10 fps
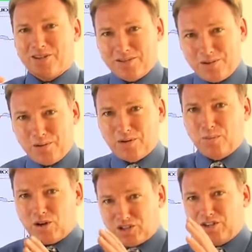and you can
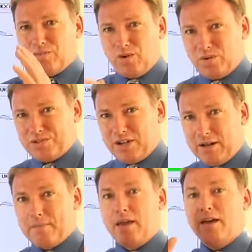watch in real
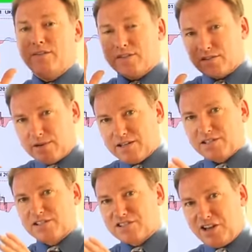time the
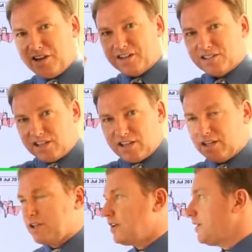thrusts and targets
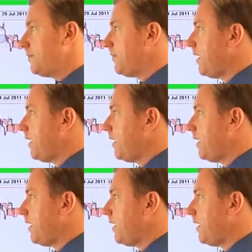kicking in.